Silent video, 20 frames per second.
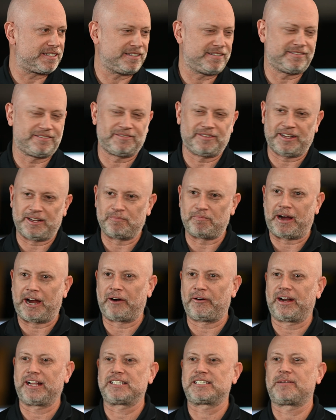And sure.
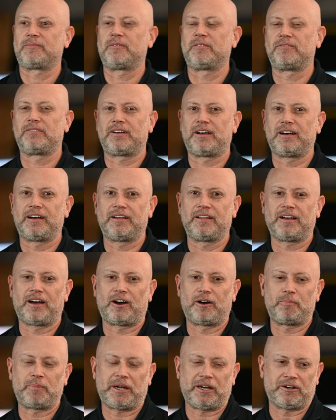admiring some of
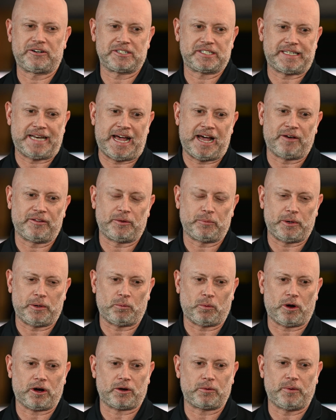our peers now that we
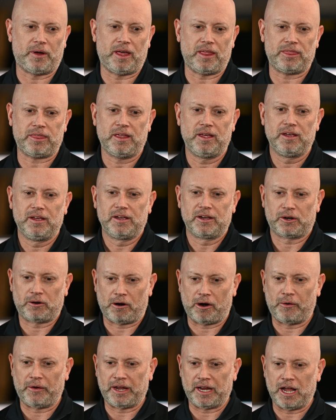work with
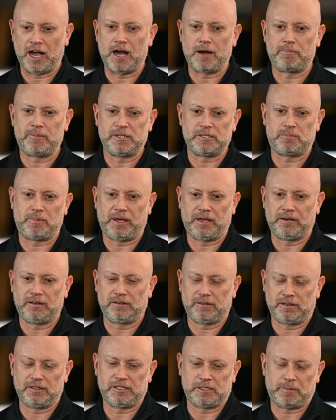growing up has been